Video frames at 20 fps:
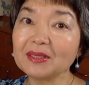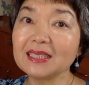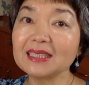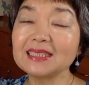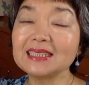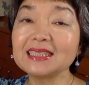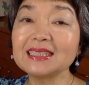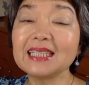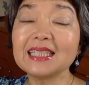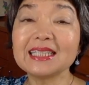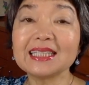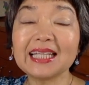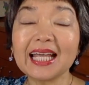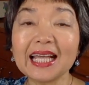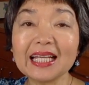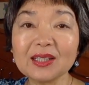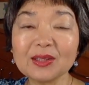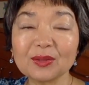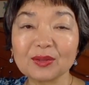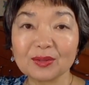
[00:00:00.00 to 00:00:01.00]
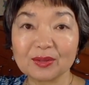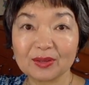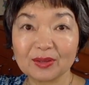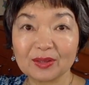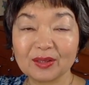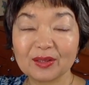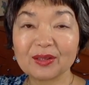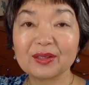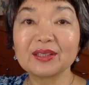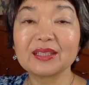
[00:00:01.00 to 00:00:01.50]
This is the title
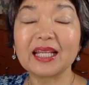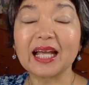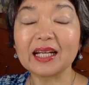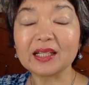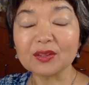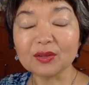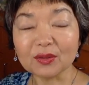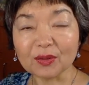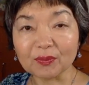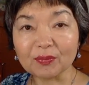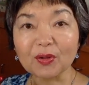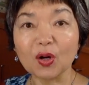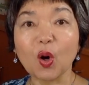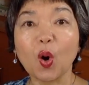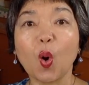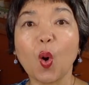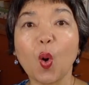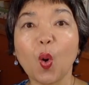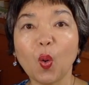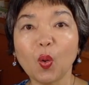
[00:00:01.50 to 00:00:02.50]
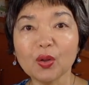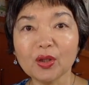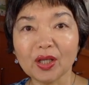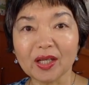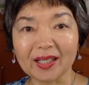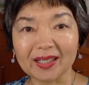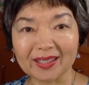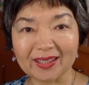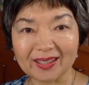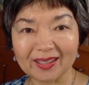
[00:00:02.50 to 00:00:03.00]
of
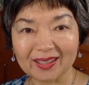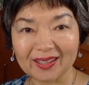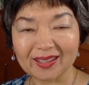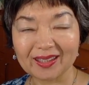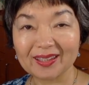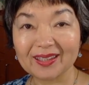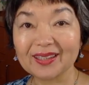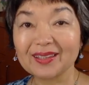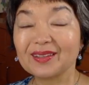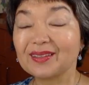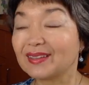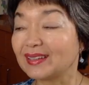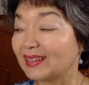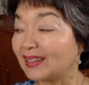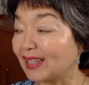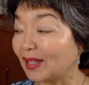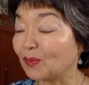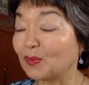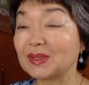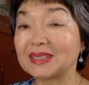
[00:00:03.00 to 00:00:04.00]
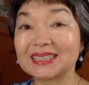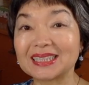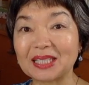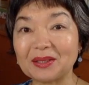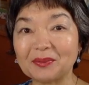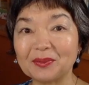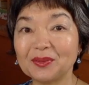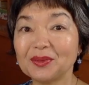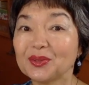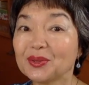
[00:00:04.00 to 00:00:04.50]
honor that was
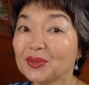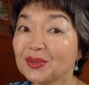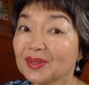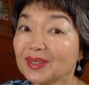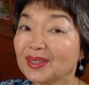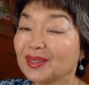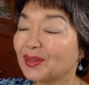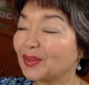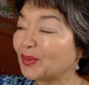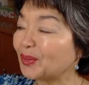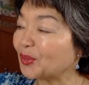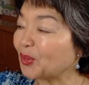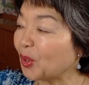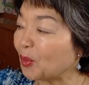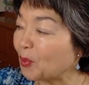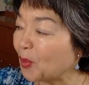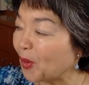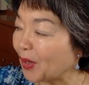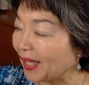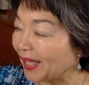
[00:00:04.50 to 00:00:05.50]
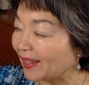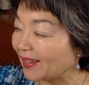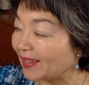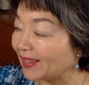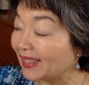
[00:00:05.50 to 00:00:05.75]
given to Tomoe.